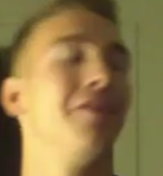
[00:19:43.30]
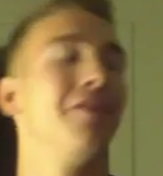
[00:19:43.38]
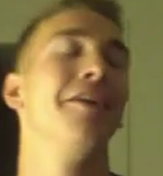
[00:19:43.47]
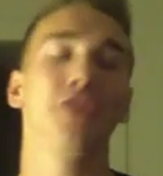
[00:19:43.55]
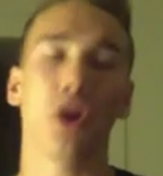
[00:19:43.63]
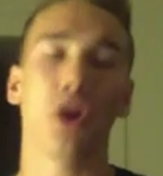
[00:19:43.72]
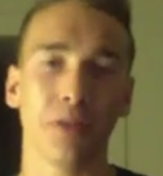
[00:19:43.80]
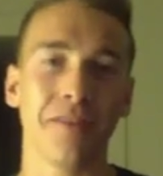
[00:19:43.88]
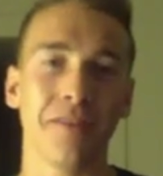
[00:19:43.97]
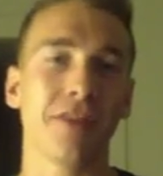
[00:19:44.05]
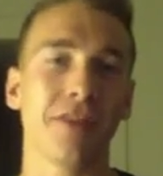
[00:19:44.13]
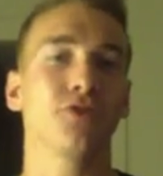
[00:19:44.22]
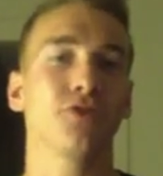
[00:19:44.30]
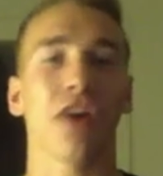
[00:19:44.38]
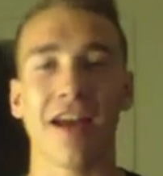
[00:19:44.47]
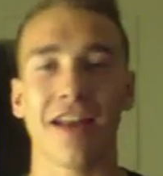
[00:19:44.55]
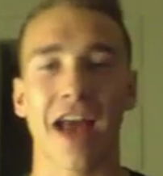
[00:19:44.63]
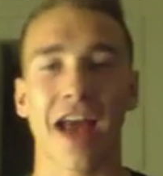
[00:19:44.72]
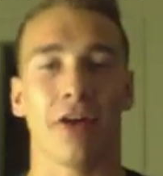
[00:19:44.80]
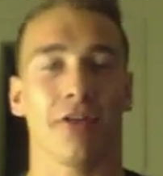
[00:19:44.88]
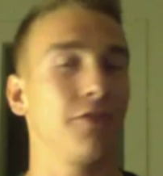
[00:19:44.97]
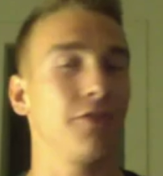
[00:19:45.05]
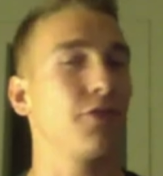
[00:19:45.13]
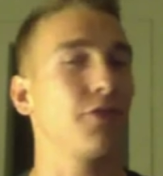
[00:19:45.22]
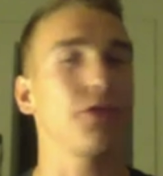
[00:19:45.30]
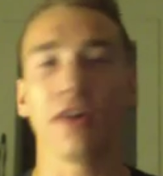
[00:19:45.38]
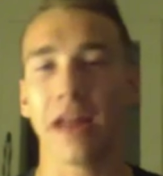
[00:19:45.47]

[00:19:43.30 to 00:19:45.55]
If you don't believe me, try it out. 30-day